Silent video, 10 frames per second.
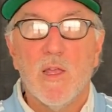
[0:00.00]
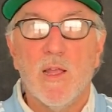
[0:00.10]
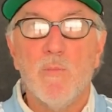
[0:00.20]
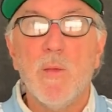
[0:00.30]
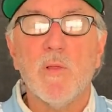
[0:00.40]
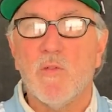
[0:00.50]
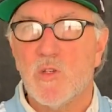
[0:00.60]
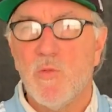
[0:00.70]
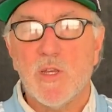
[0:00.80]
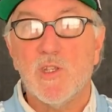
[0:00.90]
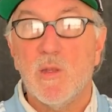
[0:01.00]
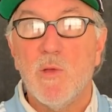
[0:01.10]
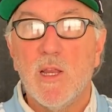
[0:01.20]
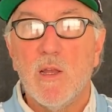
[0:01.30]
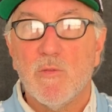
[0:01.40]
and people have expressed it in
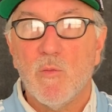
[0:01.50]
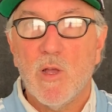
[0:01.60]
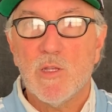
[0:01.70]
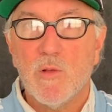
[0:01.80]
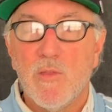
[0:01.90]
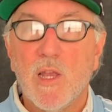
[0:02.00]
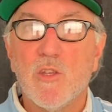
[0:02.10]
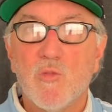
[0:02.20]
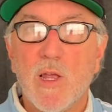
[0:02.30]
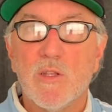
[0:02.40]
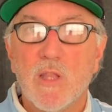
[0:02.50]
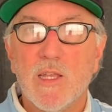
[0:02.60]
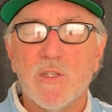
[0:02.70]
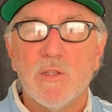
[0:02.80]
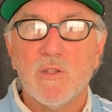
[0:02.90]
many different ways, but I think it
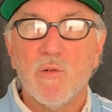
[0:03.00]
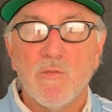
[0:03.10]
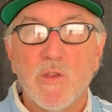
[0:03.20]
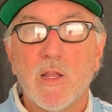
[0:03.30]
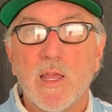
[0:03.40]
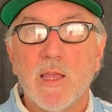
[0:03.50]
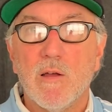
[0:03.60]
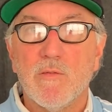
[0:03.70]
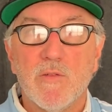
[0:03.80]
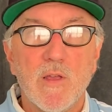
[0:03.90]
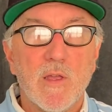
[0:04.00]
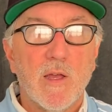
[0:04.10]
translates to a feeling of